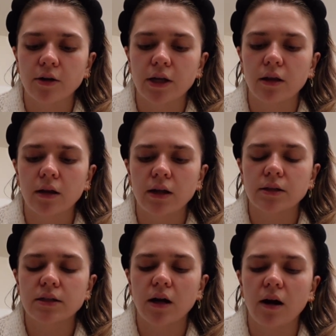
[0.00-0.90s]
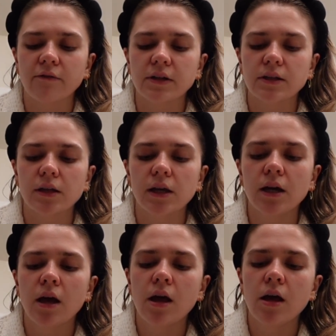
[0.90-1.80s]
already cleansed,
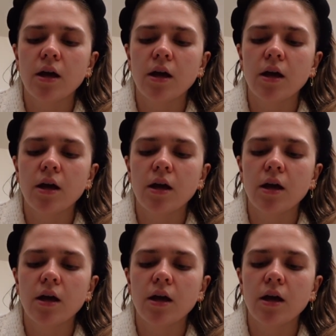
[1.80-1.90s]
obviously.